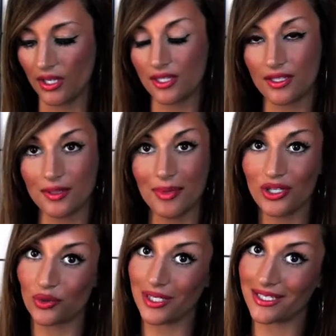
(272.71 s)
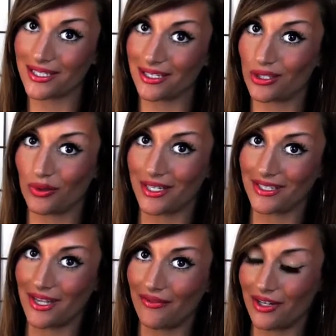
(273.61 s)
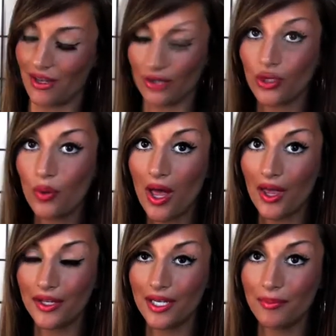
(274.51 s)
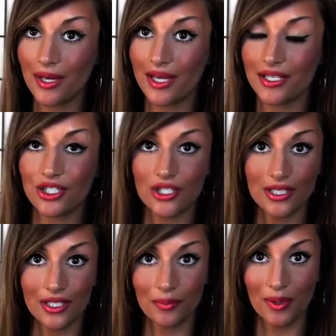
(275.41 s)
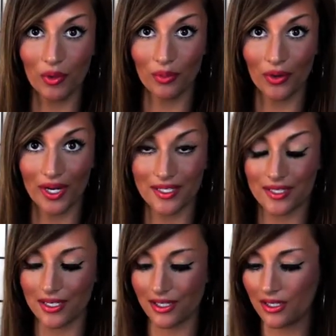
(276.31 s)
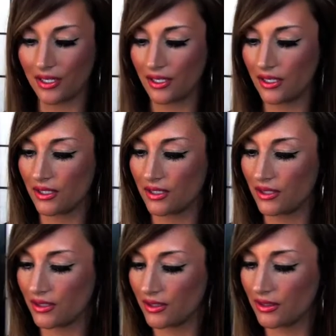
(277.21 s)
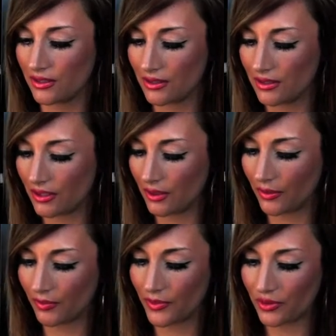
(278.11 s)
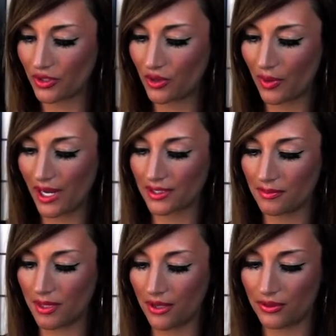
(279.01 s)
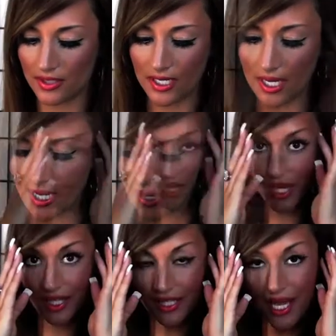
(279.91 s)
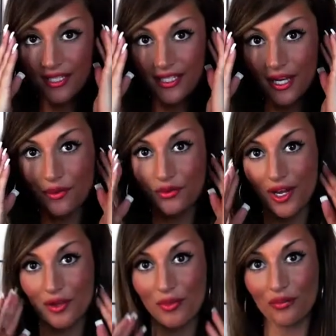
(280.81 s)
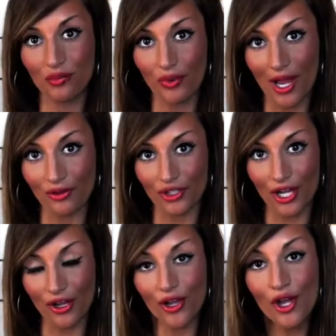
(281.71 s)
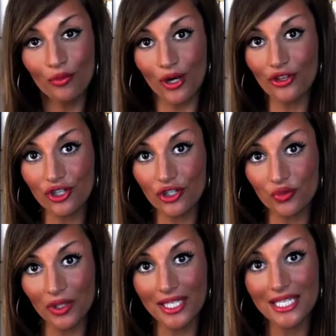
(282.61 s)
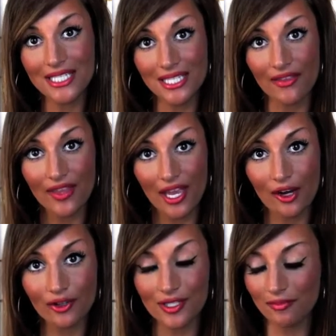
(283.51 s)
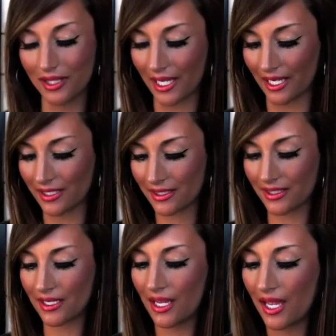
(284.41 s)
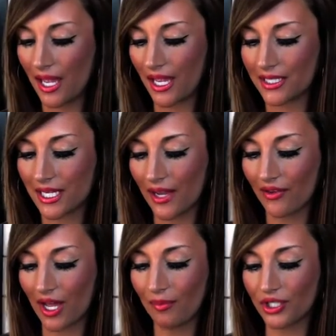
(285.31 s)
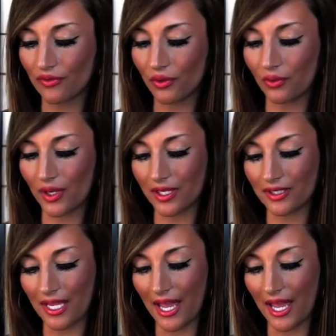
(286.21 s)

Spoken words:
This is about $26, $27. Good quality, but it's just a little bit more pricey. So those are the wax and powders that I have. And lastly, I would recommend brow gel. Brow gel is really going to set the hairs in place. And I have a couple different ones.